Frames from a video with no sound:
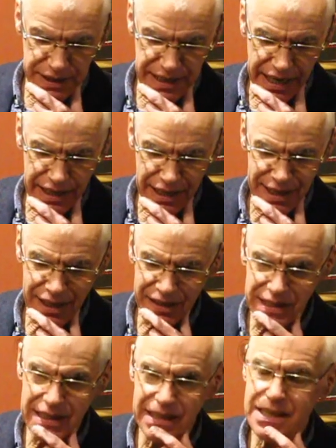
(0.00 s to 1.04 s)
a day in
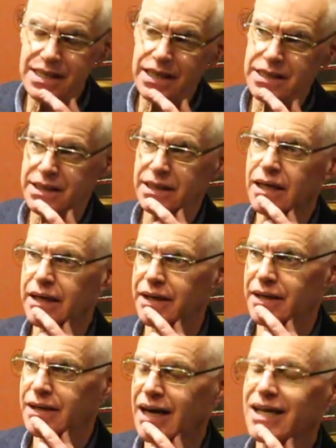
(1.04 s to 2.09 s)

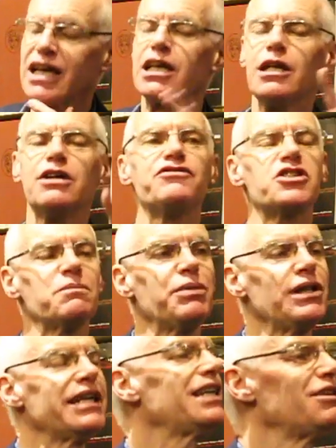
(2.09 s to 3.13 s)
1969, and I'd love to
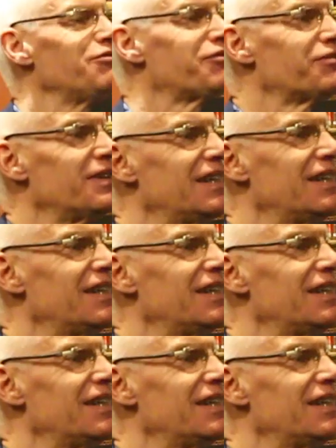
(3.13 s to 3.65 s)
believe